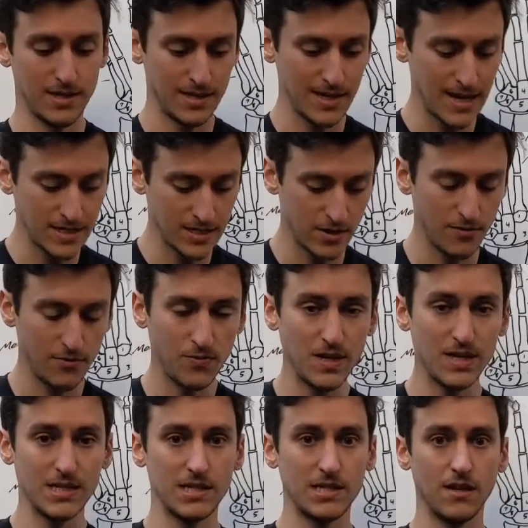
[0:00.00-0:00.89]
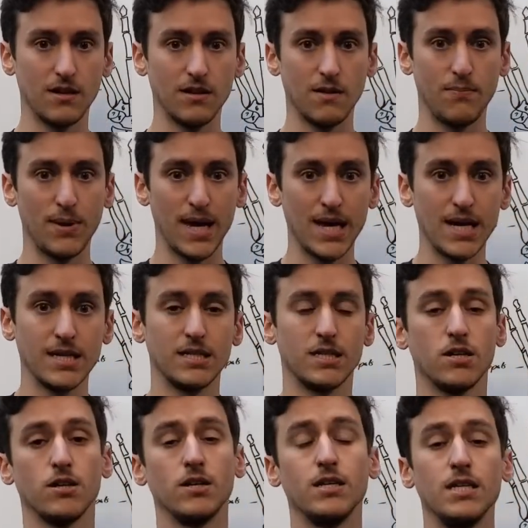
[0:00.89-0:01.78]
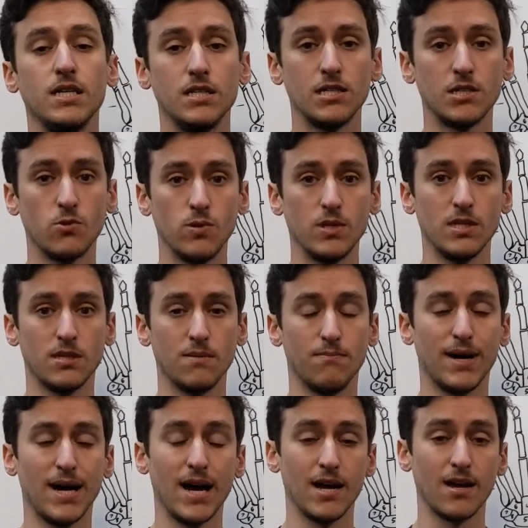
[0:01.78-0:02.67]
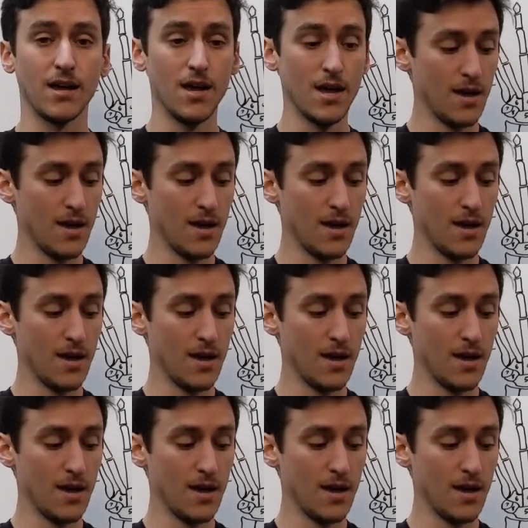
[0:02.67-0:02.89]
Yes, our feet sit on the pegs and our knees squeeze the bike,